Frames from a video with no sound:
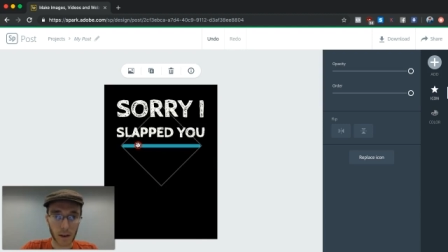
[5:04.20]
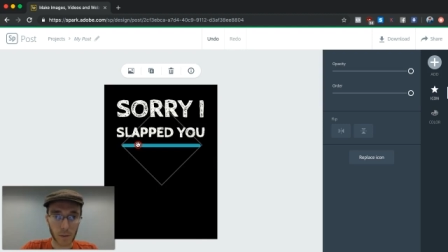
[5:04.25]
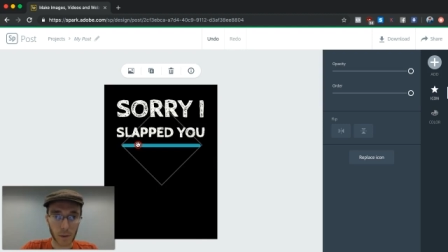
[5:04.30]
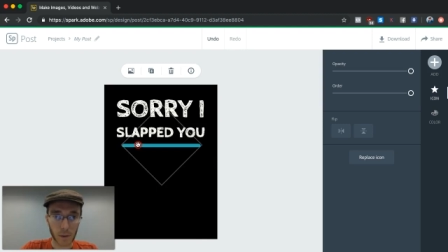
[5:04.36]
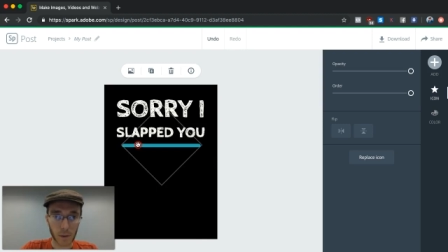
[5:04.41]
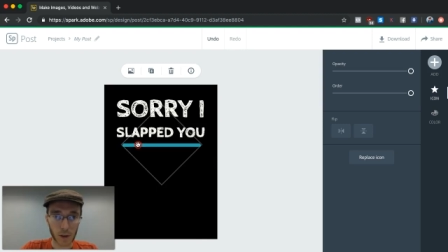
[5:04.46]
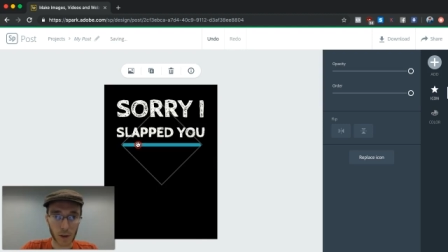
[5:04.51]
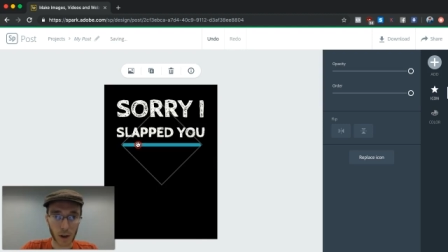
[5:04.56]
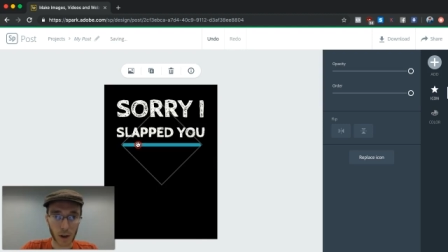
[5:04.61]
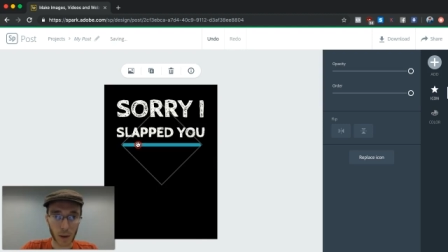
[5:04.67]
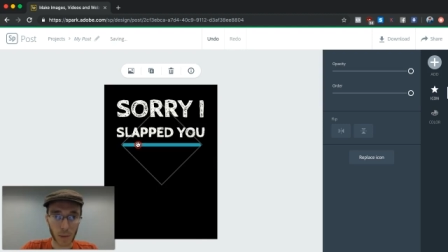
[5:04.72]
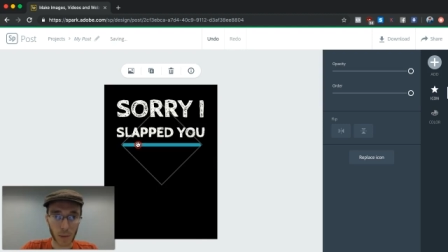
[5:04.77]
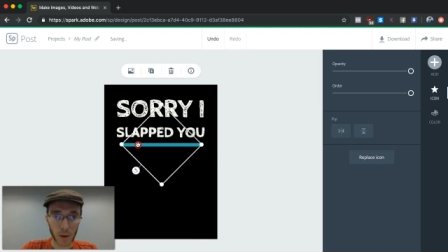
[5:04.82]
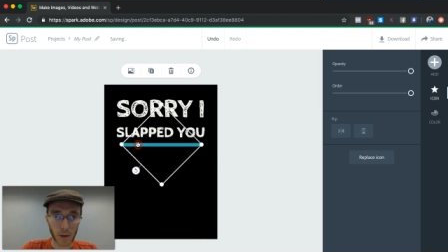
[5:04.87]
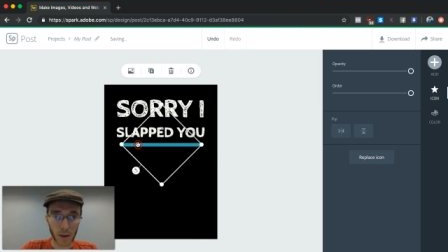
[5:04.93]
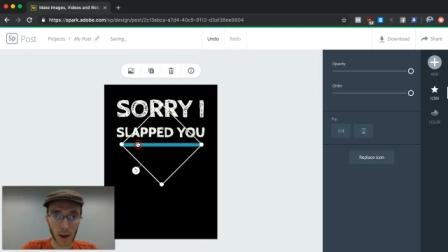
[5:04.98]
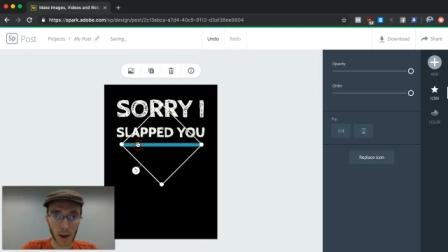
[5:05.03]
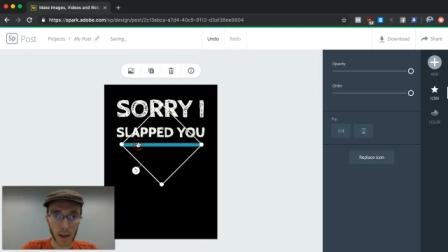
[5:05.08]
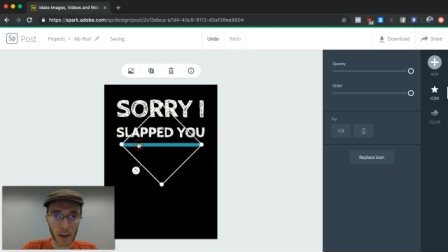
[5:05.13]
and drop
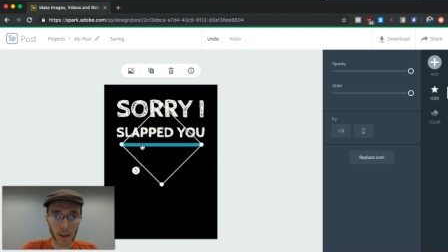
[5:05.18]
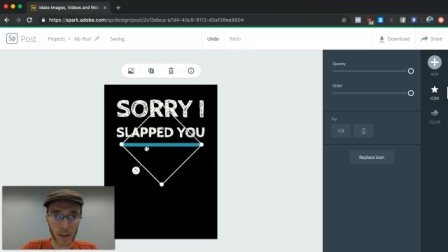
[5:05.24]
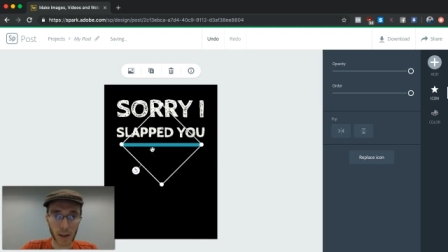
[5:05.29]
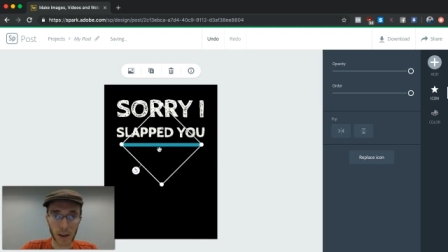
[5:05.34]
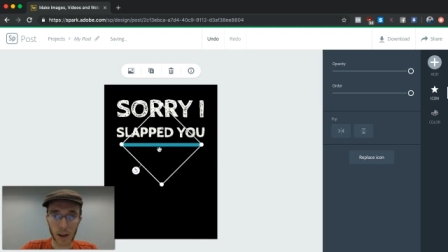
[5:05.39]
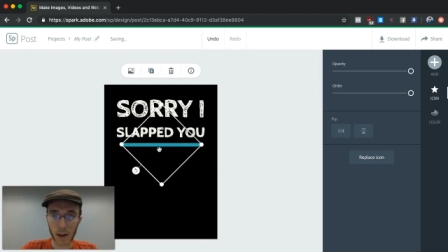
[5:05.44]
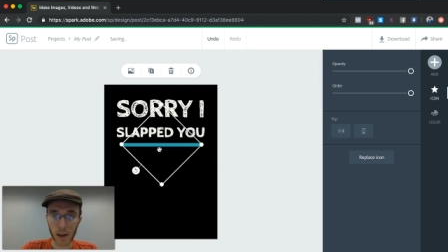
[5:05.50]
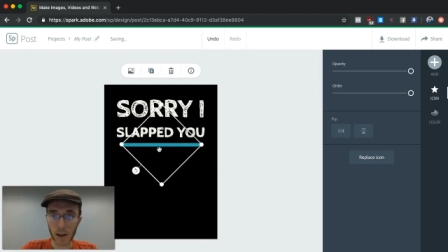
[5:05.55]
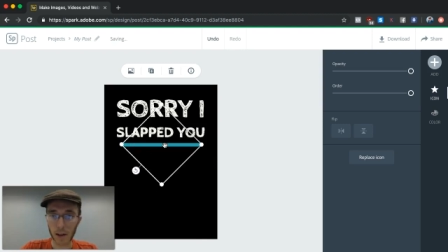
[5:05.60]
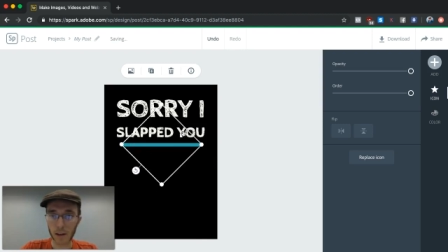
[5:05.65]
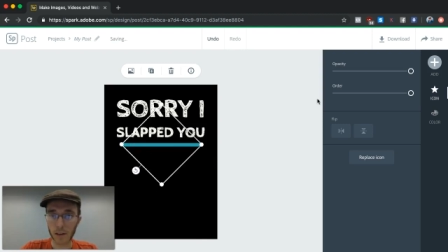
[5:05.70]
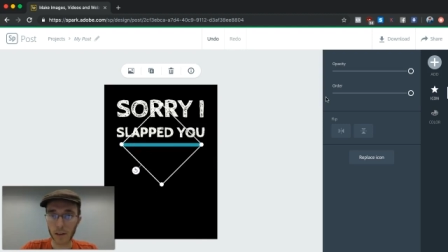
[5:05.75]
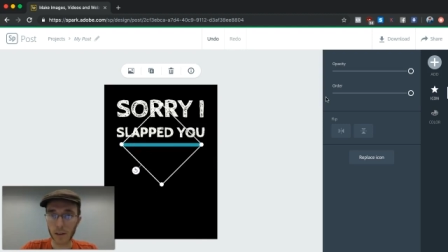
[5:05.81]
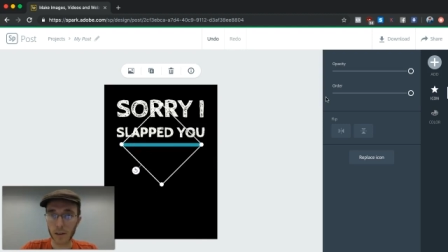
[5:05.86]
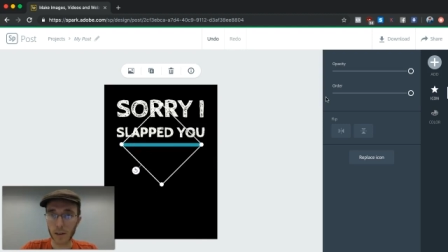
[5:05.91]
it right there.